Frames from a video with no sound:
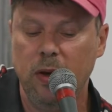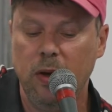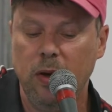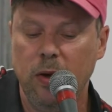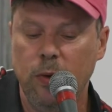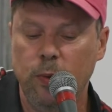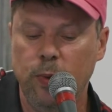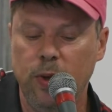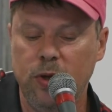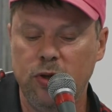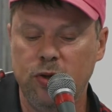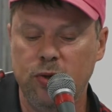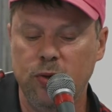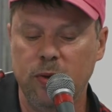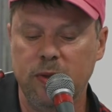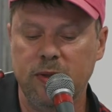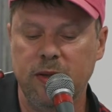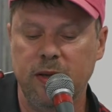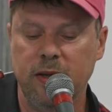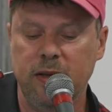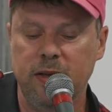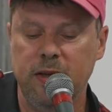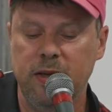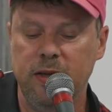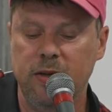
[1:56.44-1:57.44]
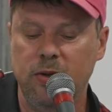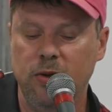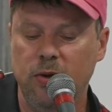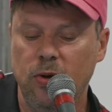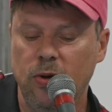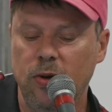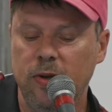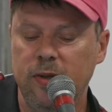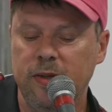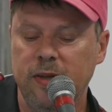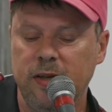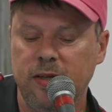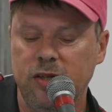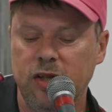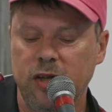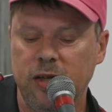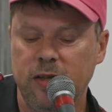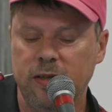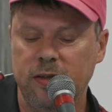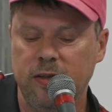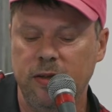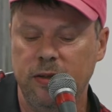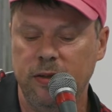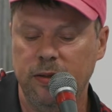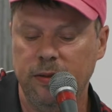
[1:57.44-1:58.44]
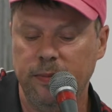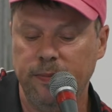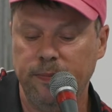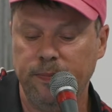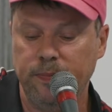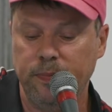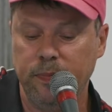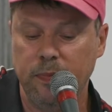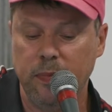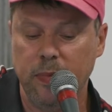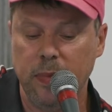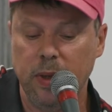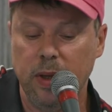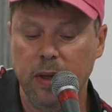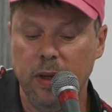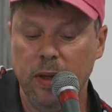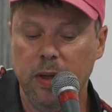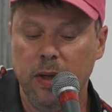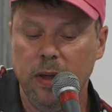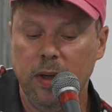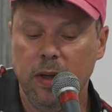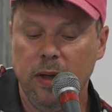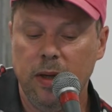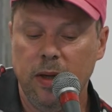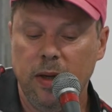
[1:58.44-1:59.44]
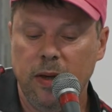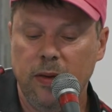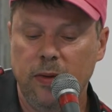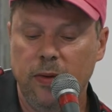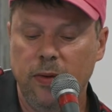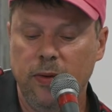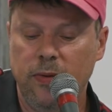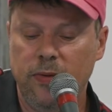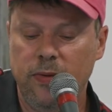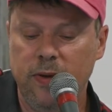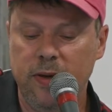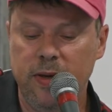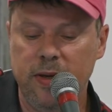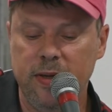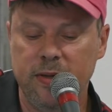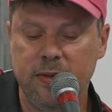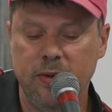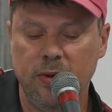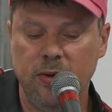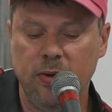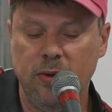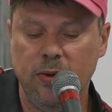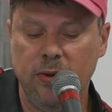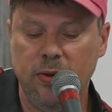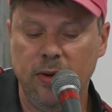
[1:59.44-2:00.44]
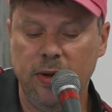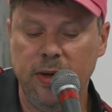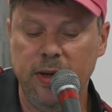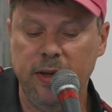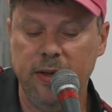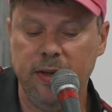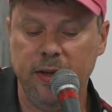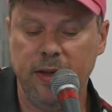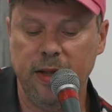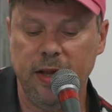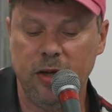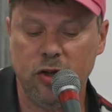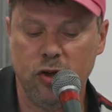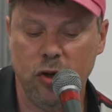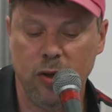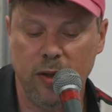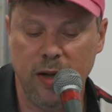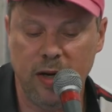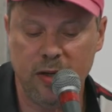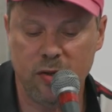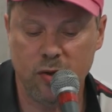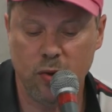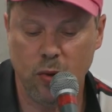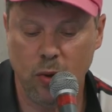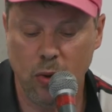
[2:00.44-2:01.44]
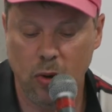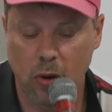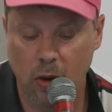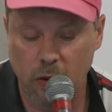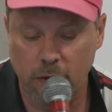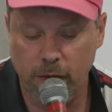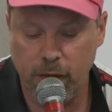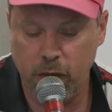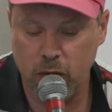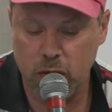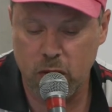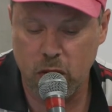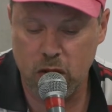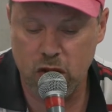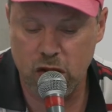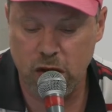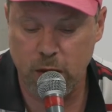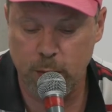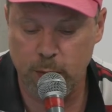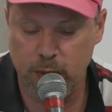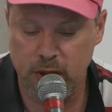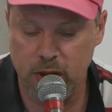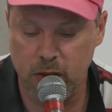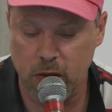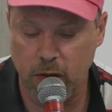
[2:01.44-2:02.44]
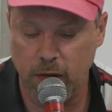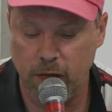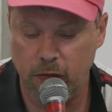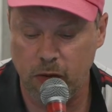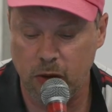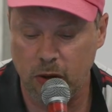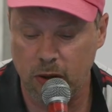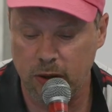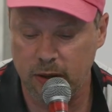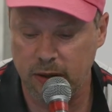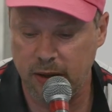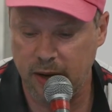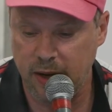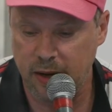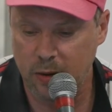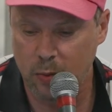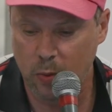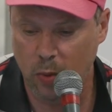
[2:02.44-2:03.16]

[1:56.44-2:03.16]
which succeeded colonization. Uh, these uh, international struggle for the sharing of land and